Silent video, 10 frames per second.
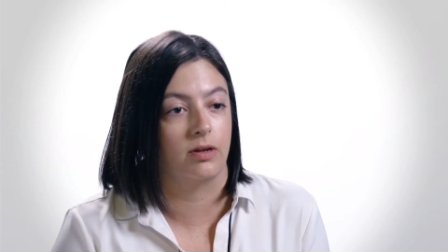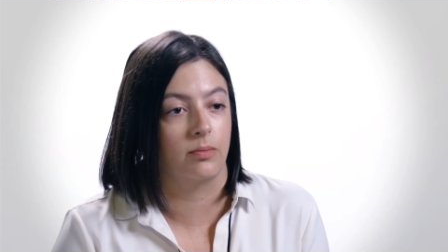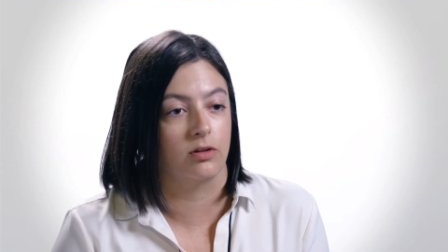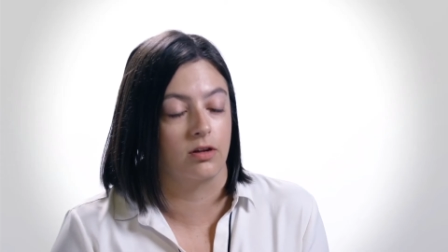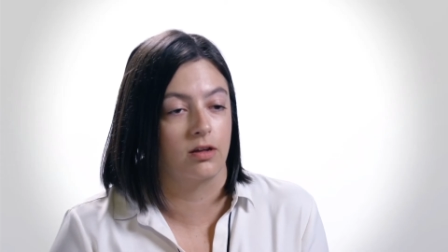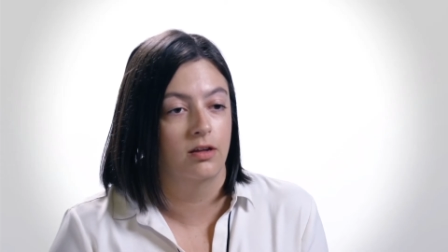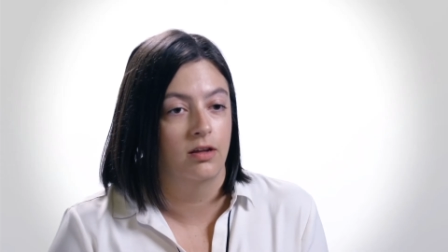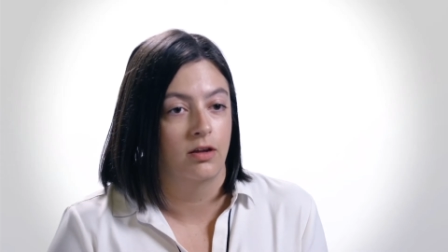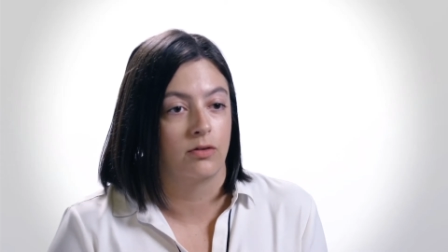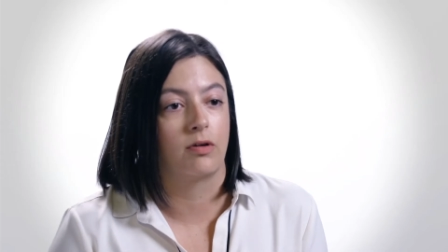be able to
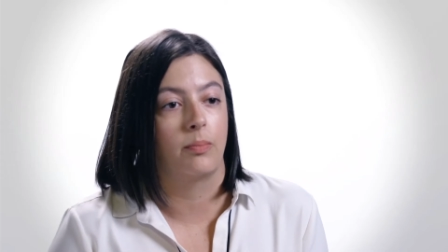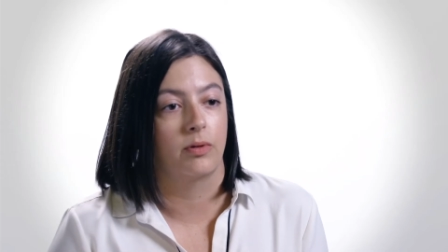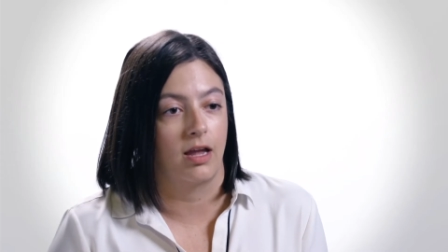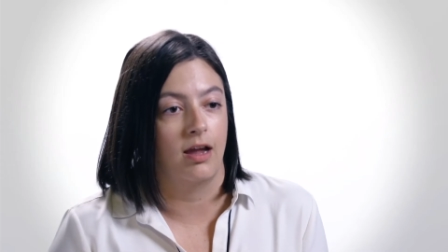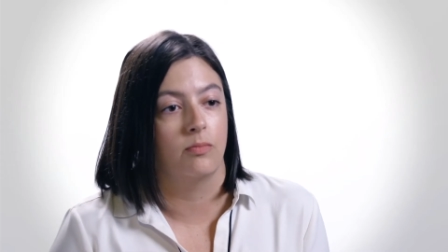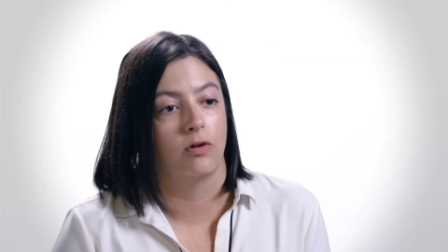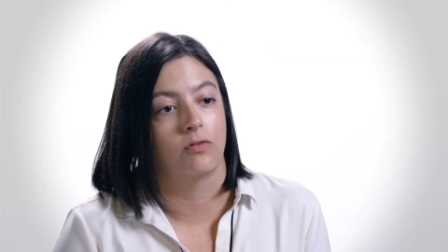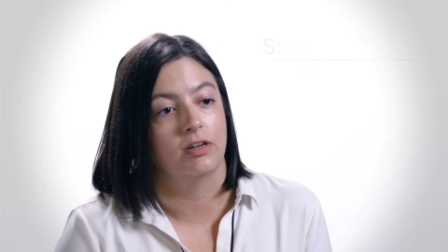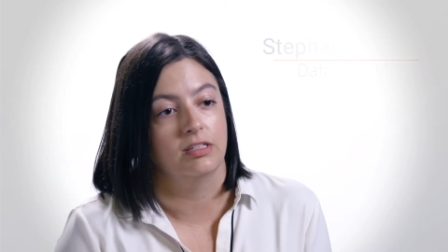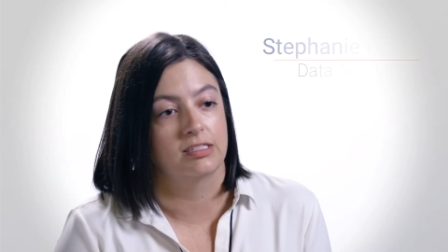replicate more
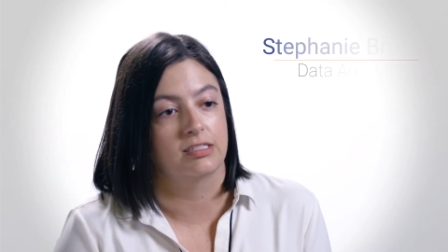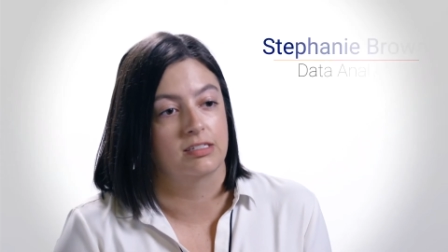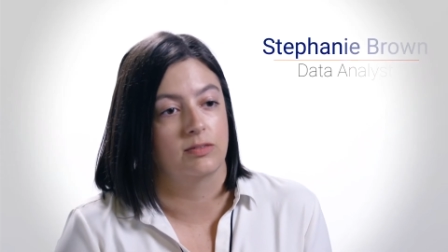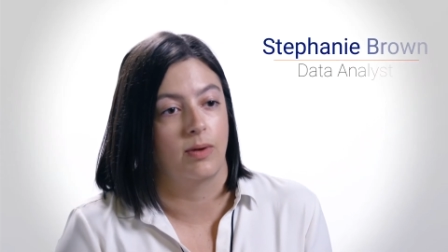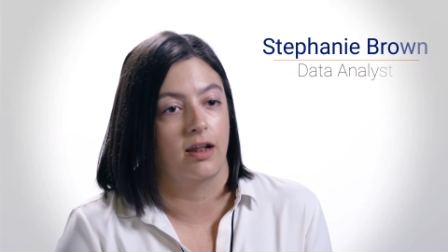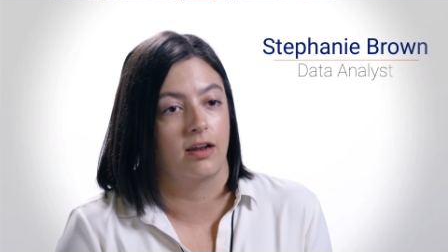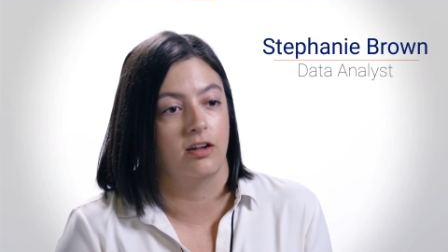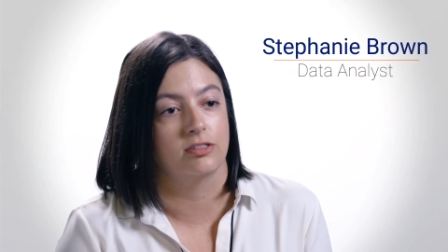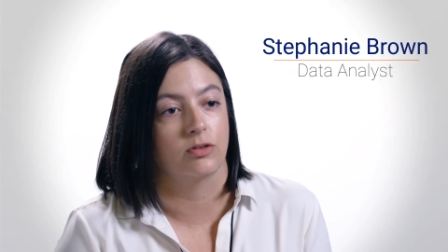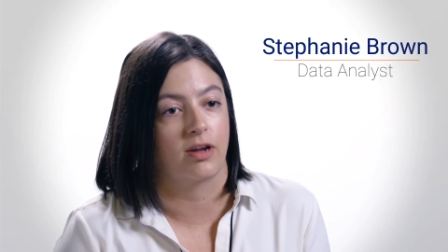realistic demand and
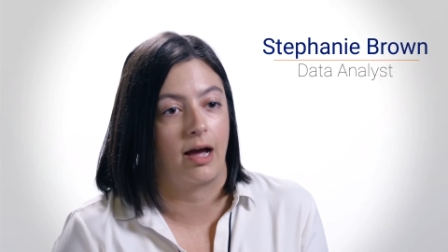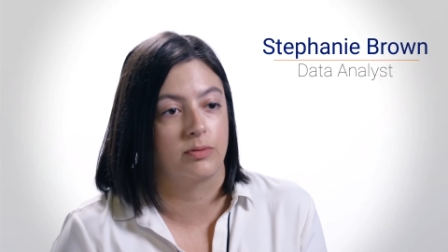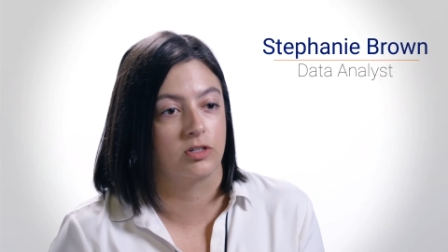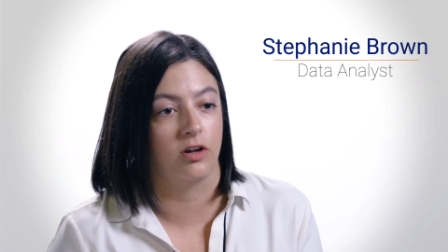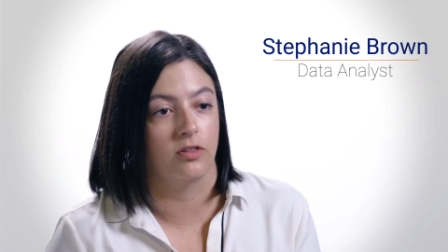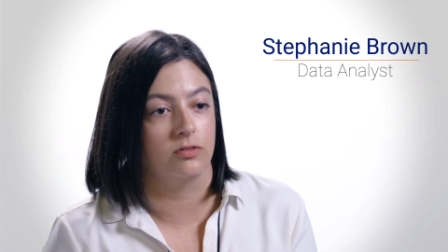also capture all